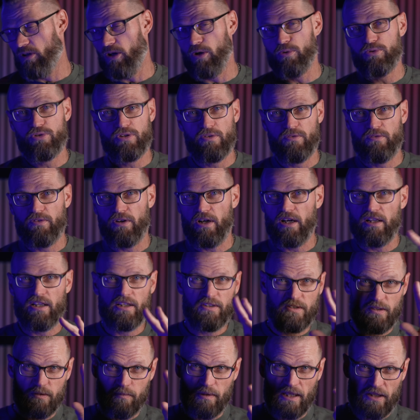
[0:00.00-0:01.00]

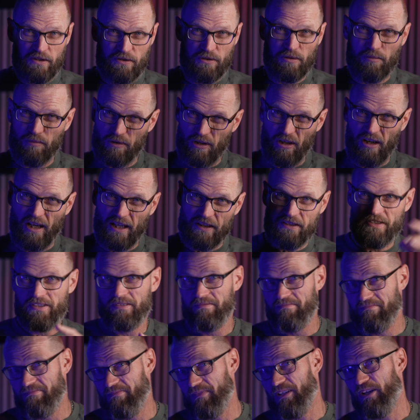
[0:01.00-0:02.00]
ultraviolet spectrum light
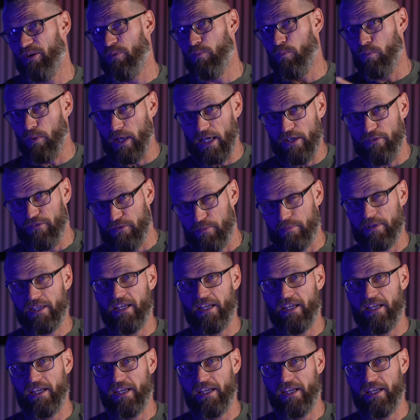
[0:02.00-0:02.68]
away from